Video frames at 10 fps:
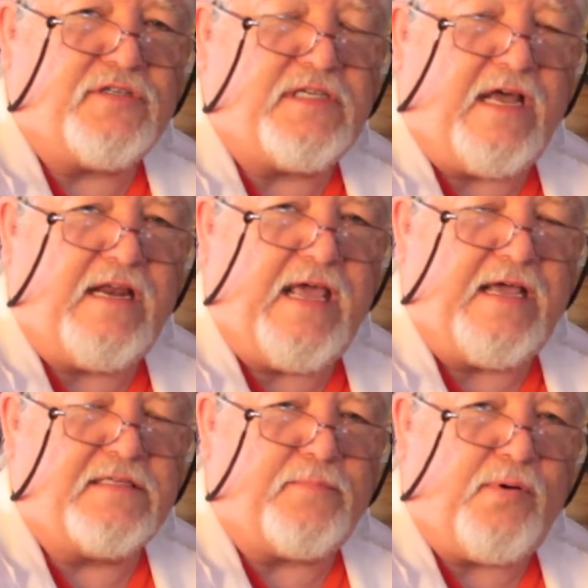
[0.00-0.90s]
Sunday
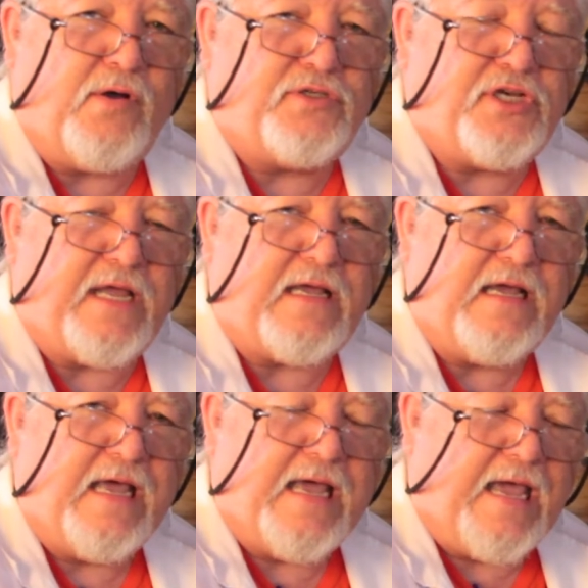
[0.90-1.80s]
is approaching,
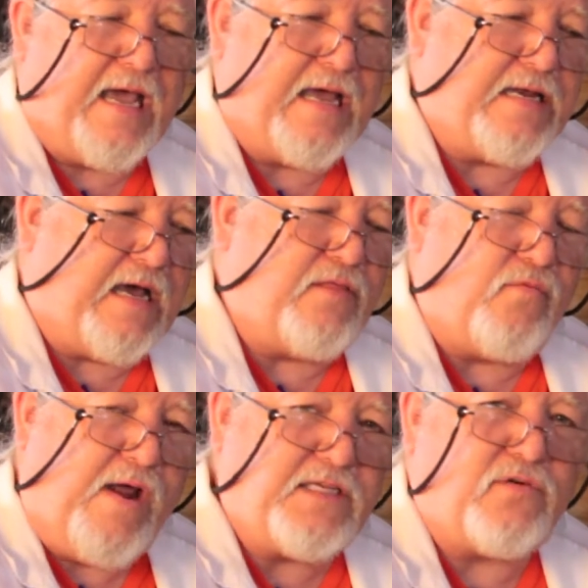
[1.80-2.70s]
and the
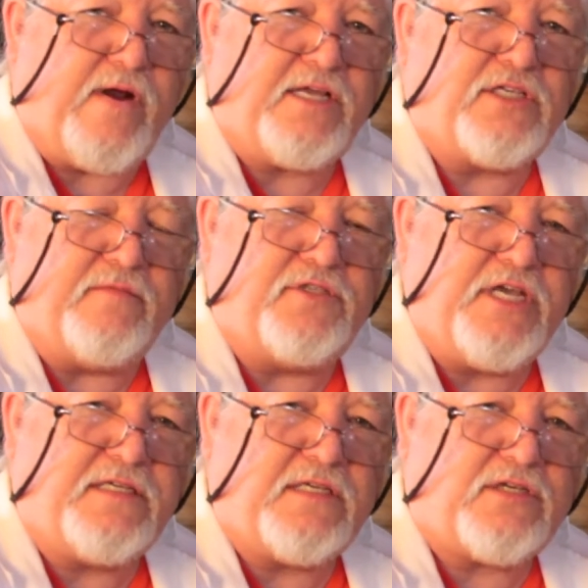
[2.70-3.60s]
resurrection of
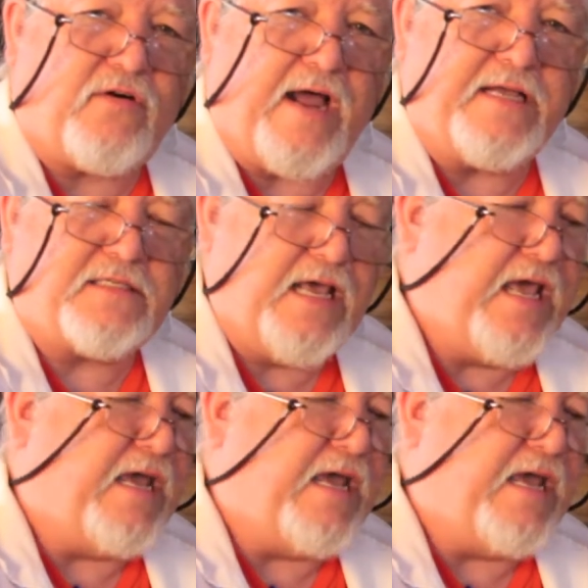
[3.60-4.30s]
Jesus Christ